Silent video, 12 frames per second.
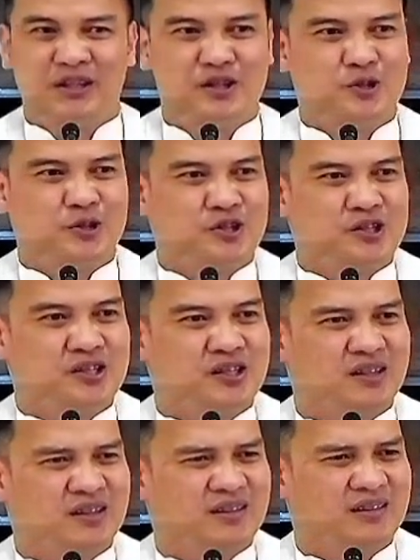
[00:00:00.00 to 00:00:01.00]
the
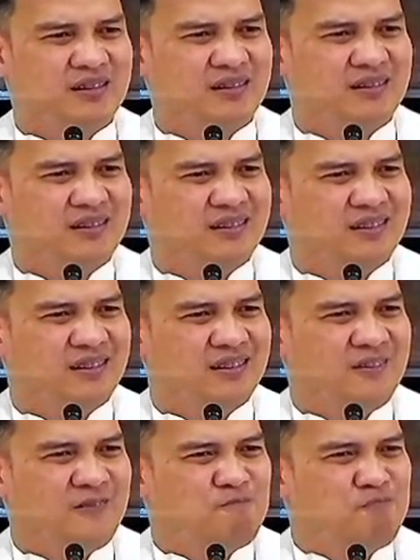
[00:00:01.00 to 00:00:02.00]
church.
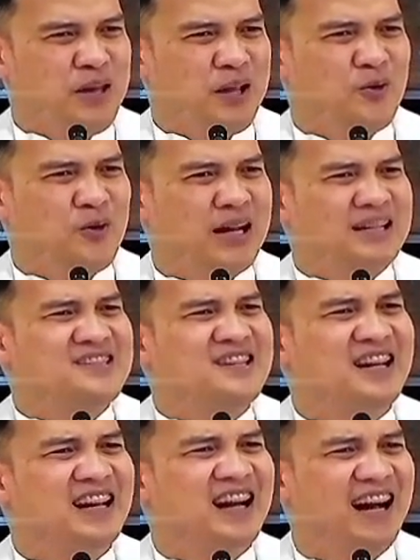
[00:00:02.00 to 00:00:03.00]
Pero
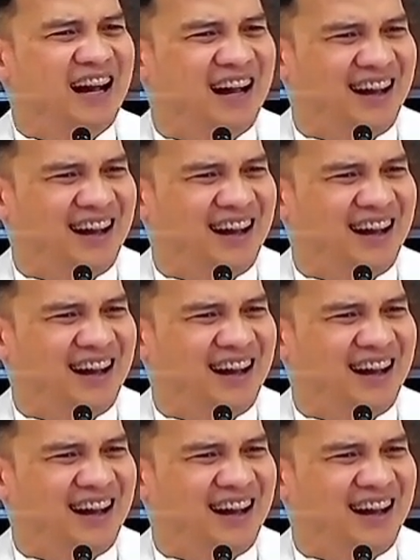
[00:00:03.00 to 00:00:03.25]
nagtiyaga